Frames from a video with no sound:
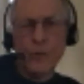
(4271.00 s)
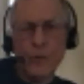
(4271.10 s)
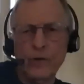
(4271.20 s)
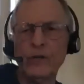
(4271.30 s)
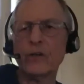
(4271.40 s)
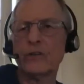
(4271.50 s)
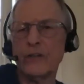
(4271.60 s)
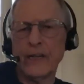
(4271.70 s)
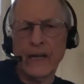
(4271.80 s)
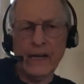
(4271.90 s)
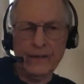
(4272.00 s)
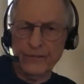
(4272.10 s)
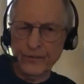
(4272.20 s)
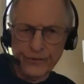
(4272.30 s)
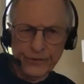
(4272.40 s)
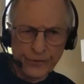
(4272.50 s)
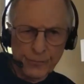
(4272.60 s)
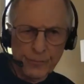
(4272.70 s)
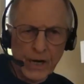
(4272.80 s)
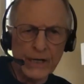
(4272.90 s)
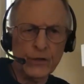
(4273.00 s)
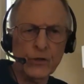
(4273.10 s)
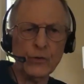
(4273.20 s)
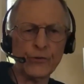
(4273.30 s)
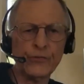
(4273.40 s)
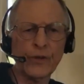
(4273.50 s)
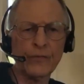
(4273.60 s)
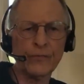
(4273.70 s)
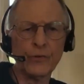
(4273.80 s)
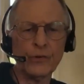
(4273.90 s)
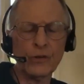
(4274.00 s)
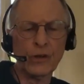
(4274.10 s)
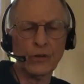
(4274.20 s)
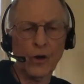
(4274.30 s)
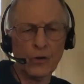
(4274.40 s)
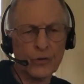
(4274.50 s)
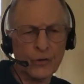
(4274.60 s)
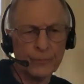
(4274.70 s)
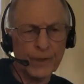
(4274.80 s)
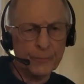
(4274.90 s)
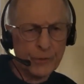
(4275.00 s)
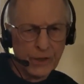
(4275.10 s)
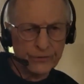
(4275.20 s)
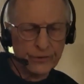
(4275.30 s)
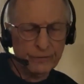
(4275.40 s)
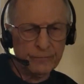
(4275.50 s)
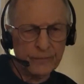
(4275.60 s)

we look today, just as somebody who has suffered a long term depression,